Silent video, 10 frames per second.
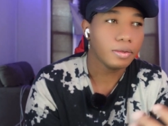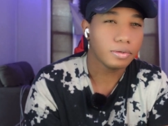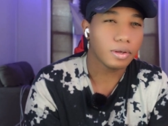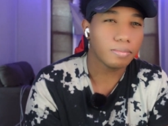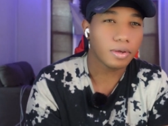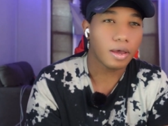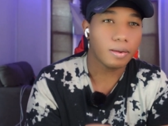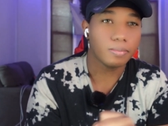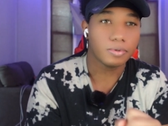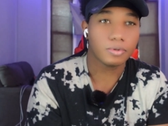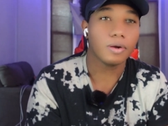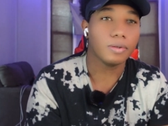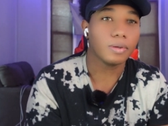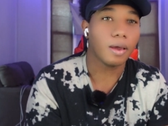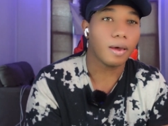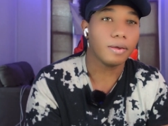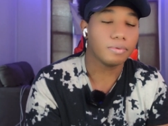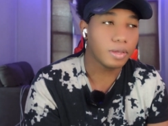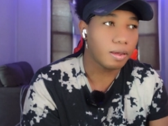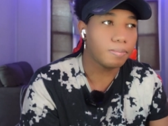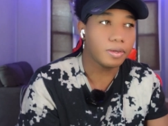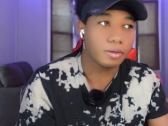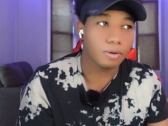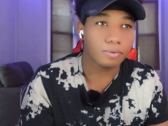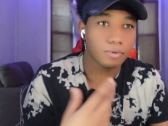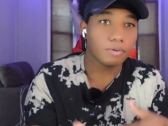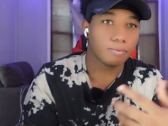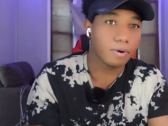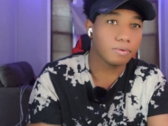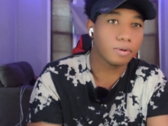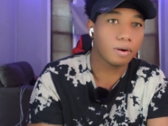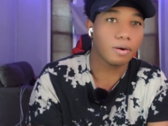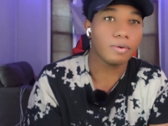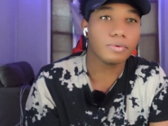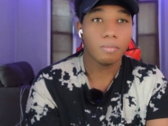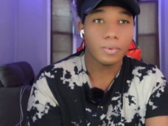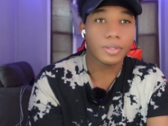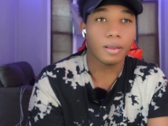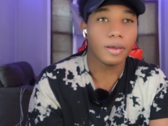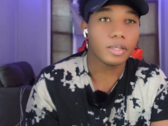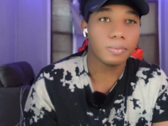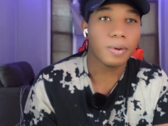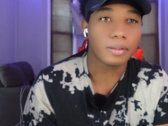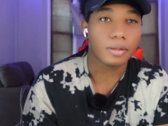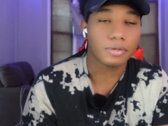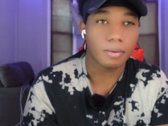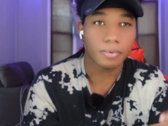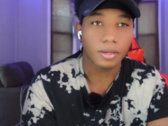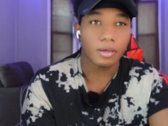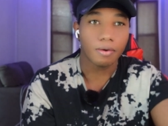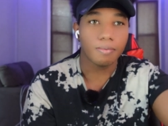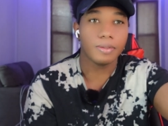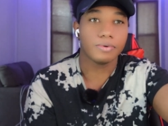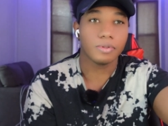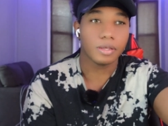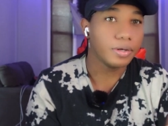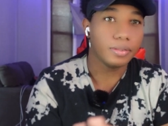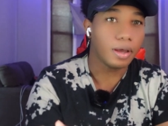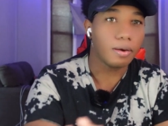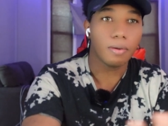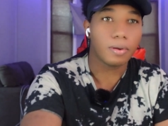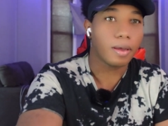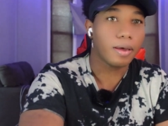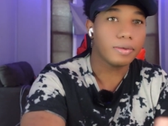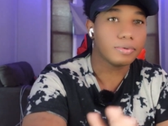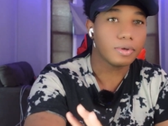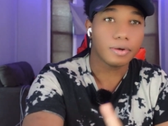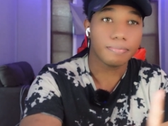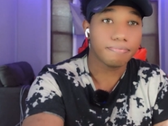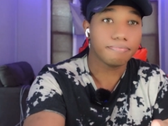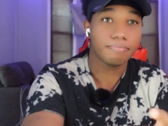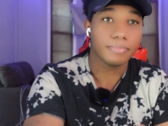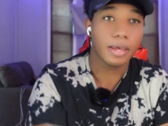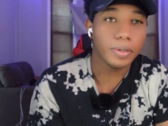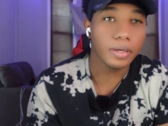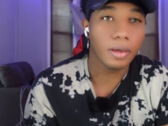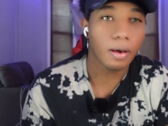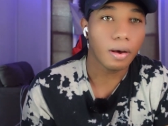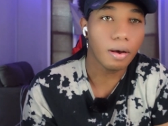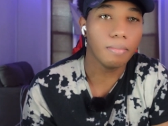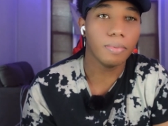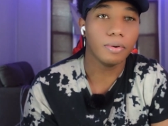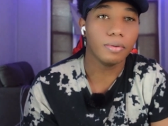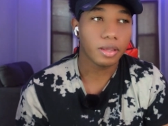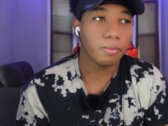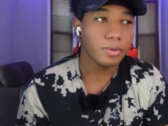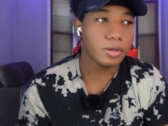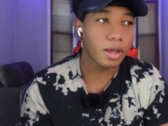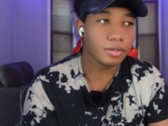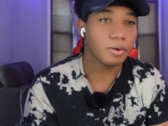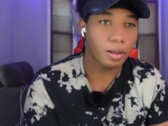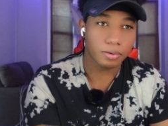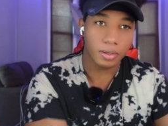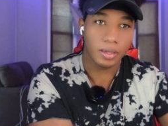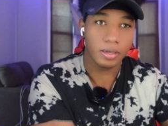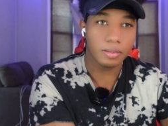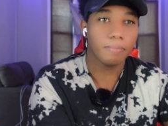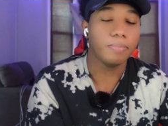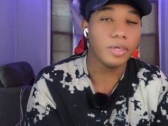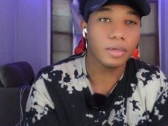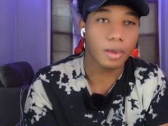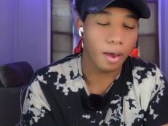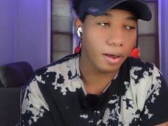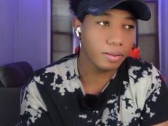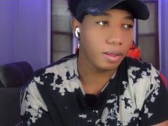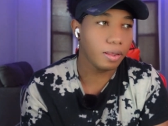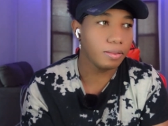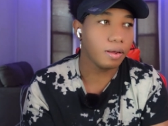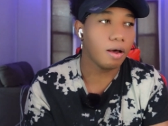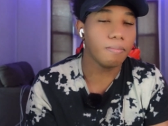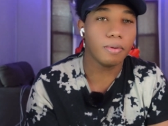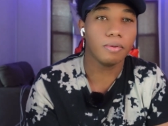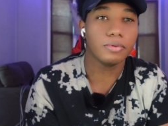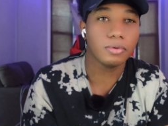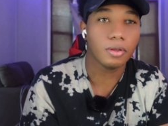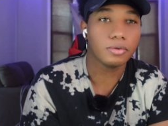sometimes certain guys can't be just friends with girls without expecting something eventually, but not all guys. So be humble. Like when you guys go out to eat, be kind and humble to the